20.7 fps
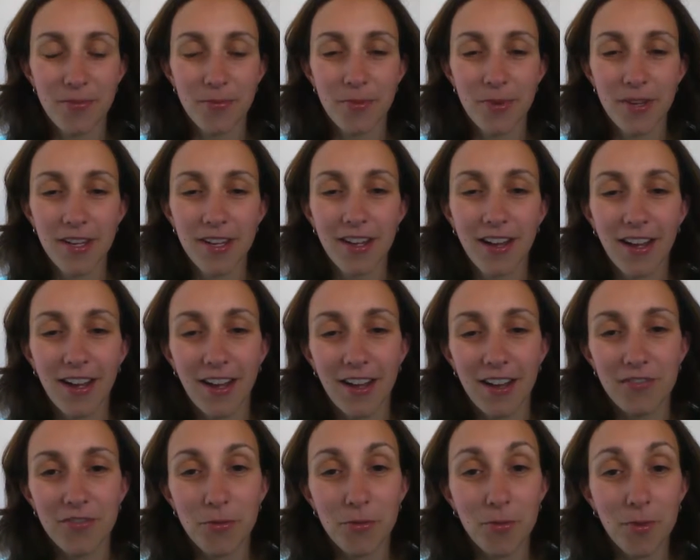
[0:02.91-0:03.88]
We
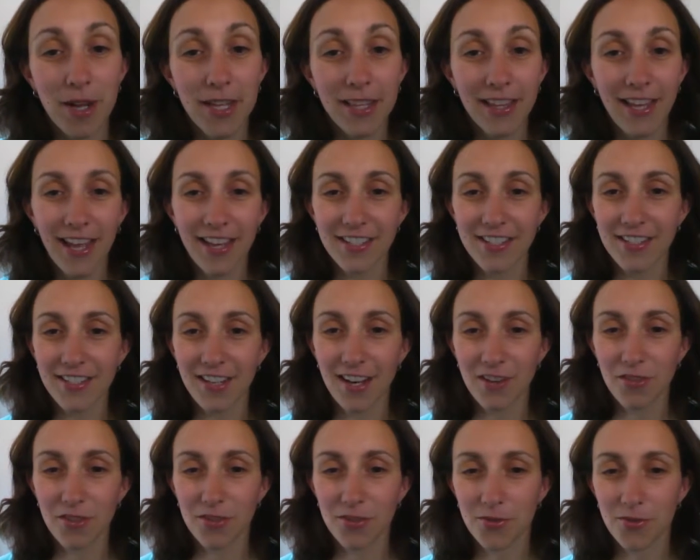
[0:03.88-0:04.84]
have one last day
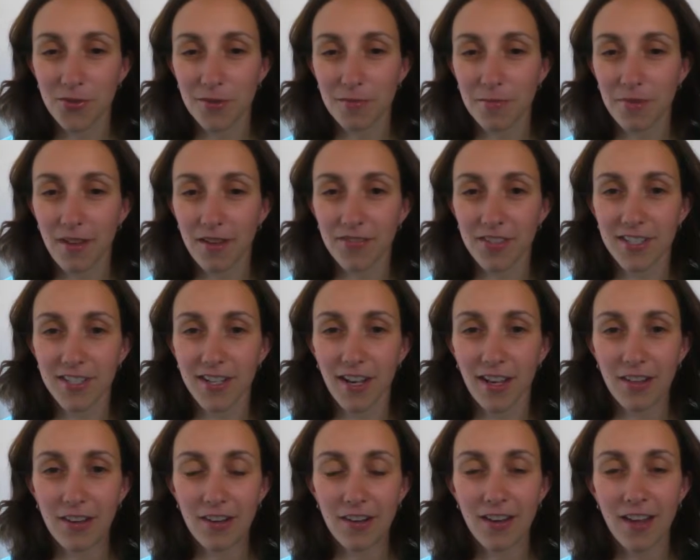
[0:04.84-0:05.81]
of this group left
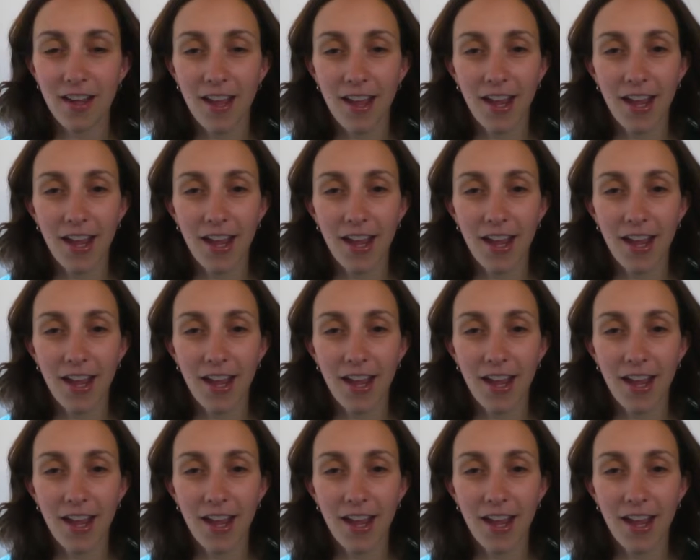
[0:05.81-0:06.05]
together,